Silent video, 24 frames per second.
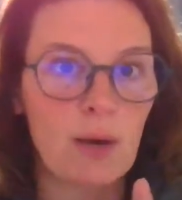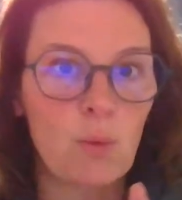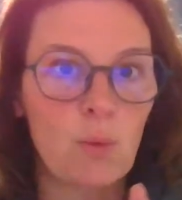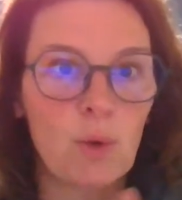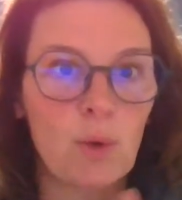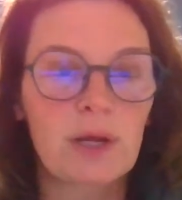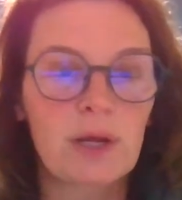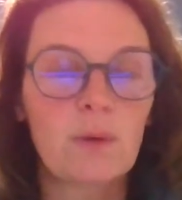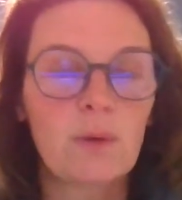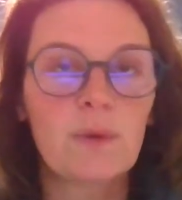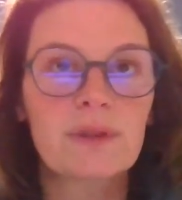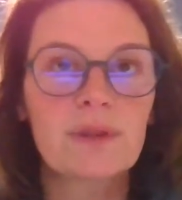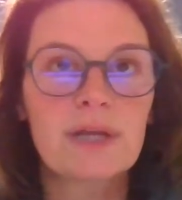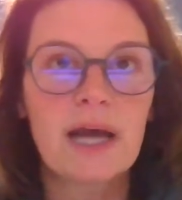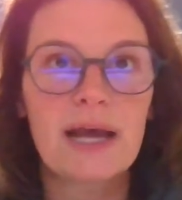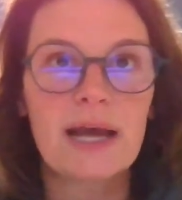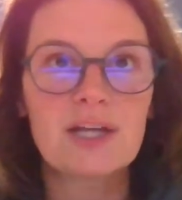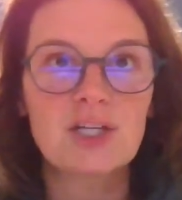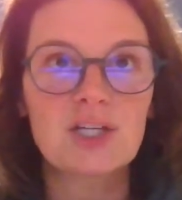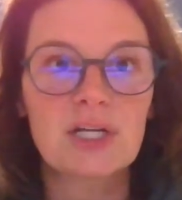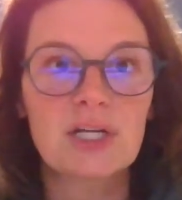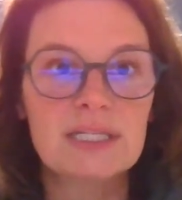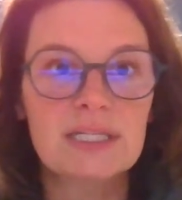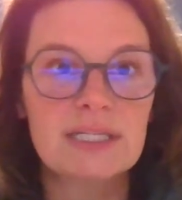working with a
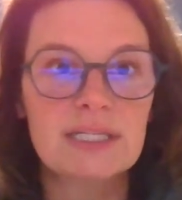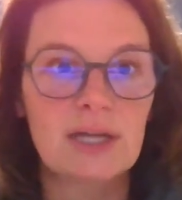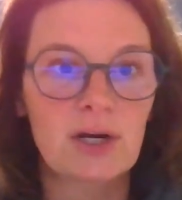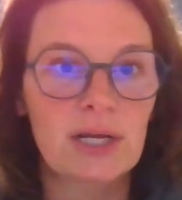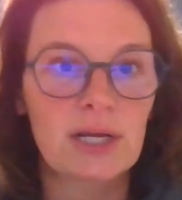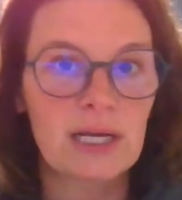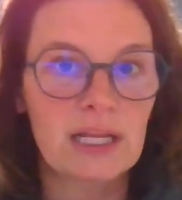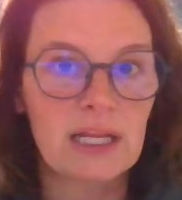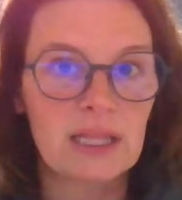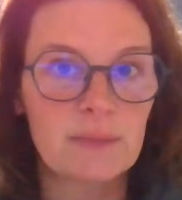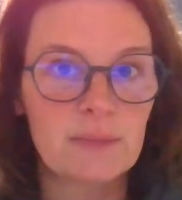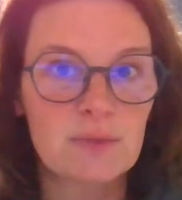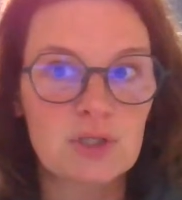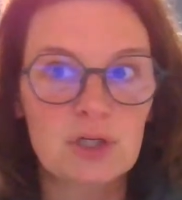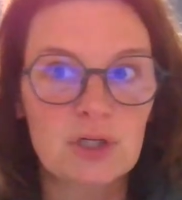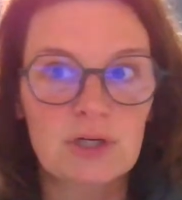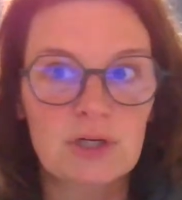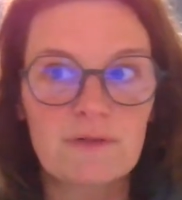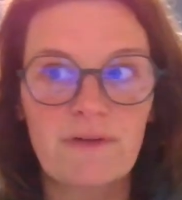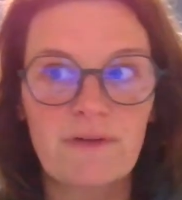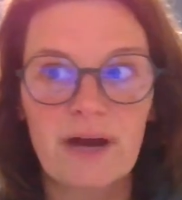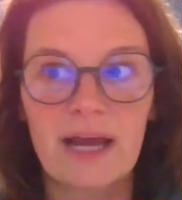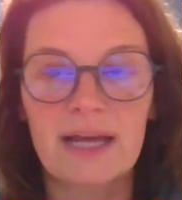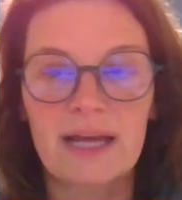hygienist there, getting them
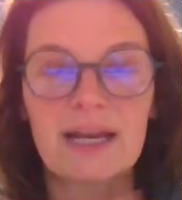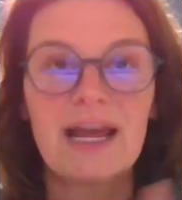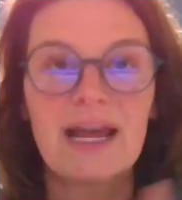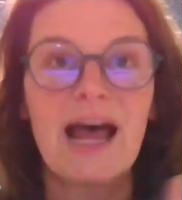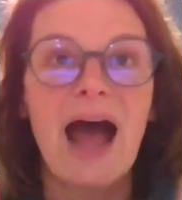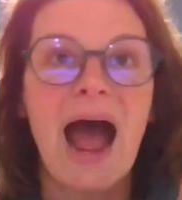certified,